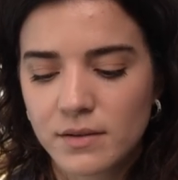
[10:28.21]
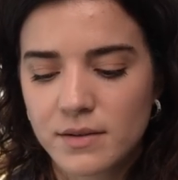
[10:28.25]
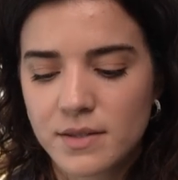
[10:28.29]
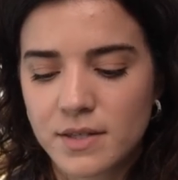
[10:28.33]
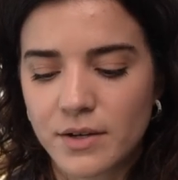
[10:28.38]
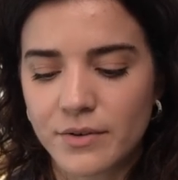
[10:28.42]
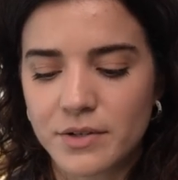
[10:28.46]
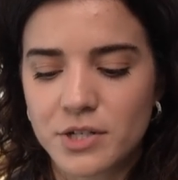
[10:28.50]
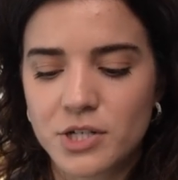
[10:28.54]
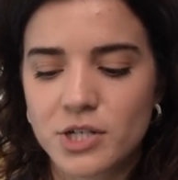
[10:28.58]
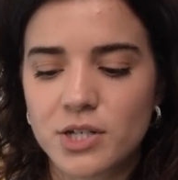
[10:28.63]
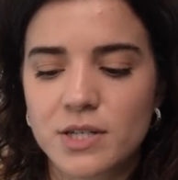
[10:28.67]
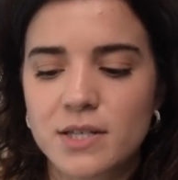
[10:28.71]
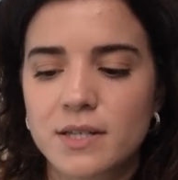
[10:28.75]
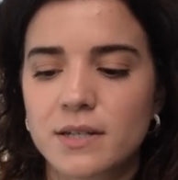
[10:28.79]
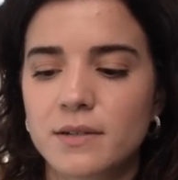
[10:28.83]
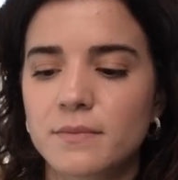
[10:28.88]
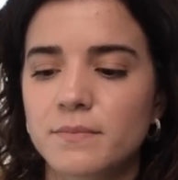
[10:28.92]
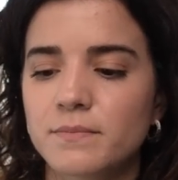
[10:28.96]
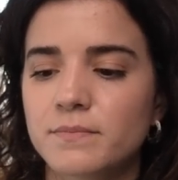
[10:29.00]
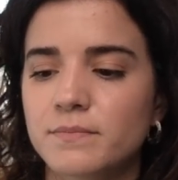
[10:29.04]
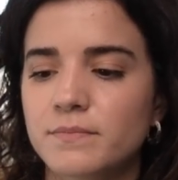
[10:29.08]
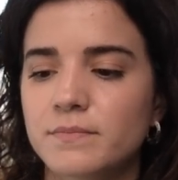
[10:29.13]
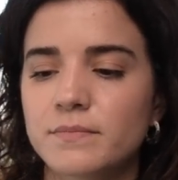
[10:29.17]
So it's just
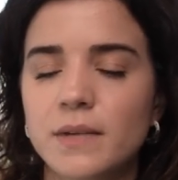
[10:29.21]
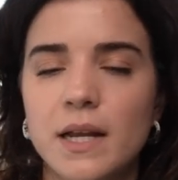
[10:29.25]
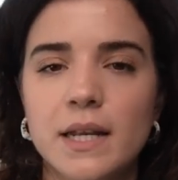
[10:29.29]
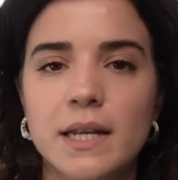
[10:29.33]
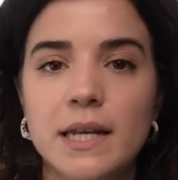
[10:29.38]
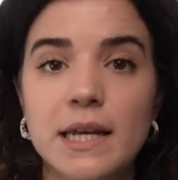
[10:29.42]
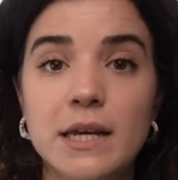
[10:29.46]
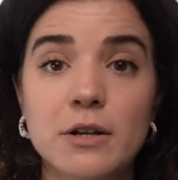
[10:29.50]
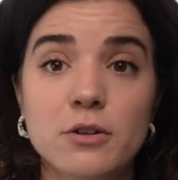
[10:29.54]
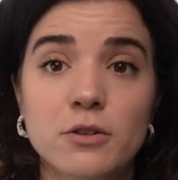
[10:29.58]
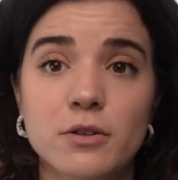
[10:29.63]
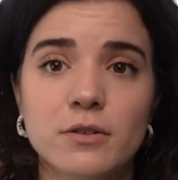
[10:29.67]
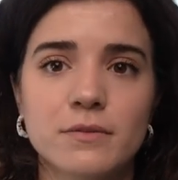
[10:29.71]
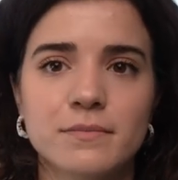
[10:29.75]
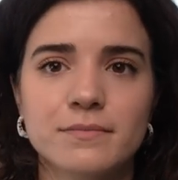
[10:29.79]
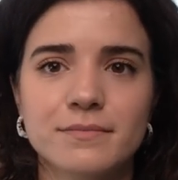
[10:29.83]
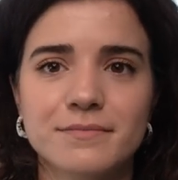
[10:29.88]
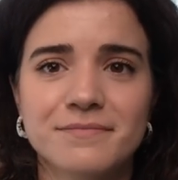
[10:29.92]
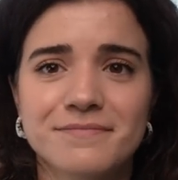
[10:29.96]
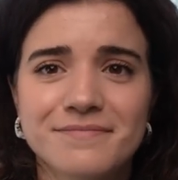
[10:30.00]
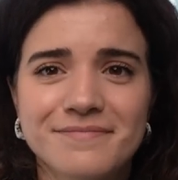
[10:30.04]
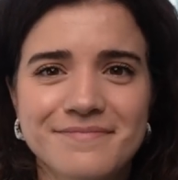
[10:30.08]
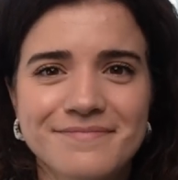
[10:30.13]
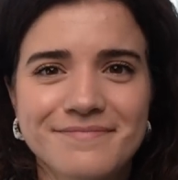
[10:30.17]
a needle
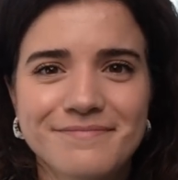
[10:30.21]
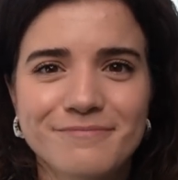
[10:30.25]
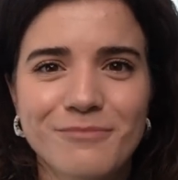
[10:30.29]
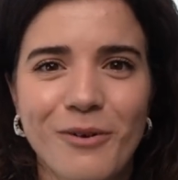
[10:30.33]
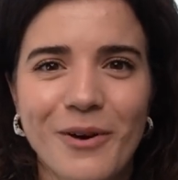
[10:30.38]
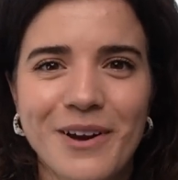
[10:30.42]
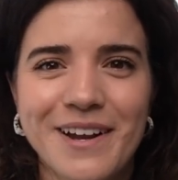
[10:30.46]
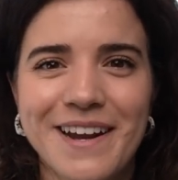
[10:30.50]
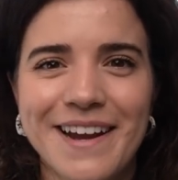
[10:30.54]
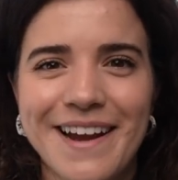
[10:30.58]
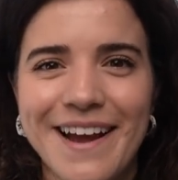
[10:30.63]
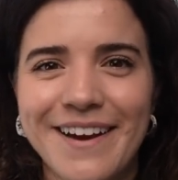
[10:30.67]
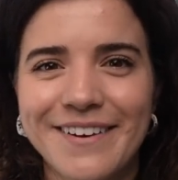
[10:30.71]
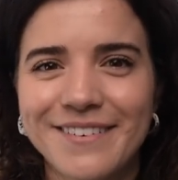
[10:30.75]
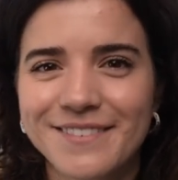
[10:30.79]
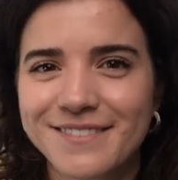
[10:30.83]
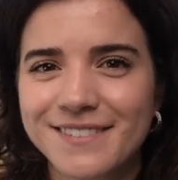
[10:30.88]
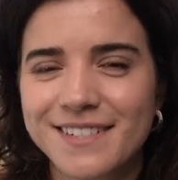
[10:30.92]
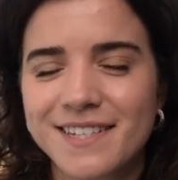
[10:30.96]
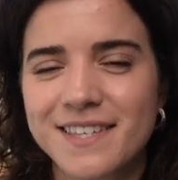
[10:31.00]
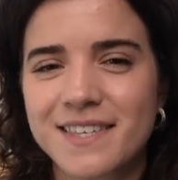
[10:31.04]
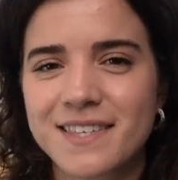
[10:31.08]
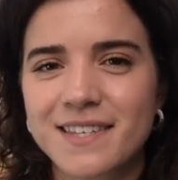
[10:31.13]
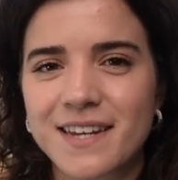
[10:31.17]
pointing
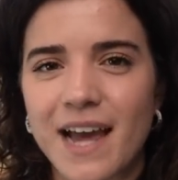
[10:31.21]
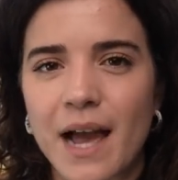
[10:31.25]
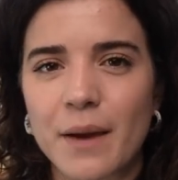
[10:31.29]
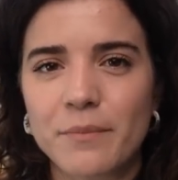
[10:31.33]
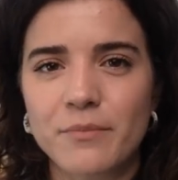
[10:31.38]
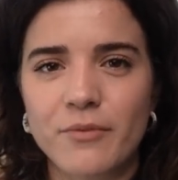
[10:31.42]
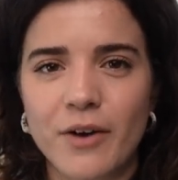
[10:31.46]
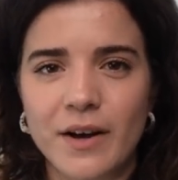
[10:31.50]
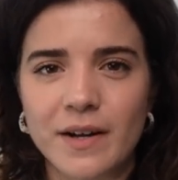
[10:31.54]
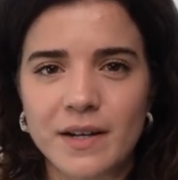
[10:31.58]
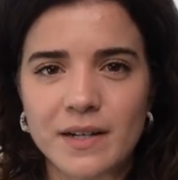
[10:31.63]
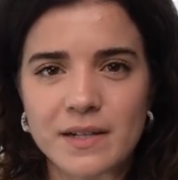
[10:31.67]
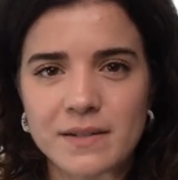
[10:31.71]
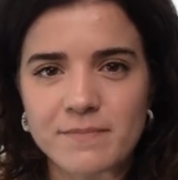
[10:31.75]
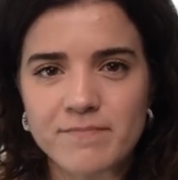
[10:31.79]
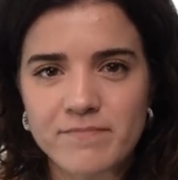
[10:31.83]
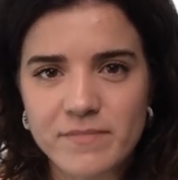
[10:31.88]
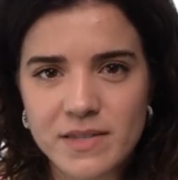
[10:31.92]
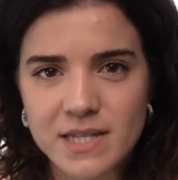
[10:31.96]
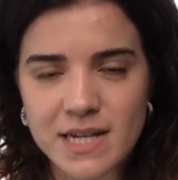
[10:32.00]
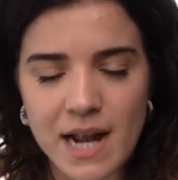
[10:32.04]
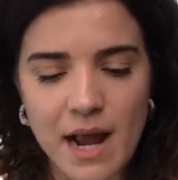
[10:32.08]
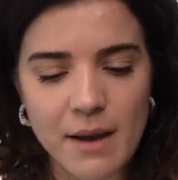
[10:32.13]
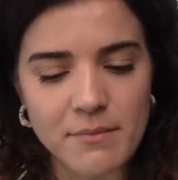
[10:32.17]
out to stab, ready to
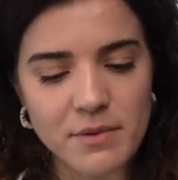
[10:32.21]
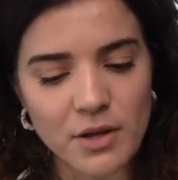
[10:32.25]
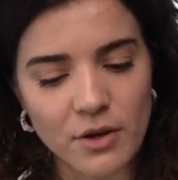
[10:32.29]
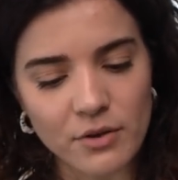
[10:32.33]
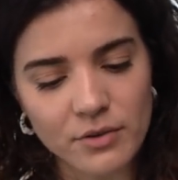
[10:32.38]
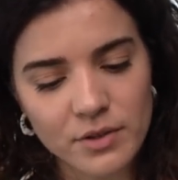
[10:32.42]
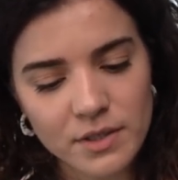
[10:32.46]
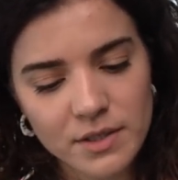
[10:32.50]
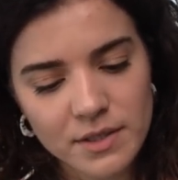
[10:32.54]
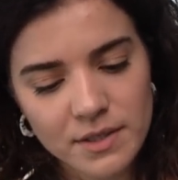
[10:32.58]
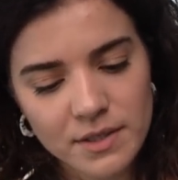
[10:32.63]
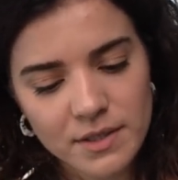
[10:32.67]
stab you.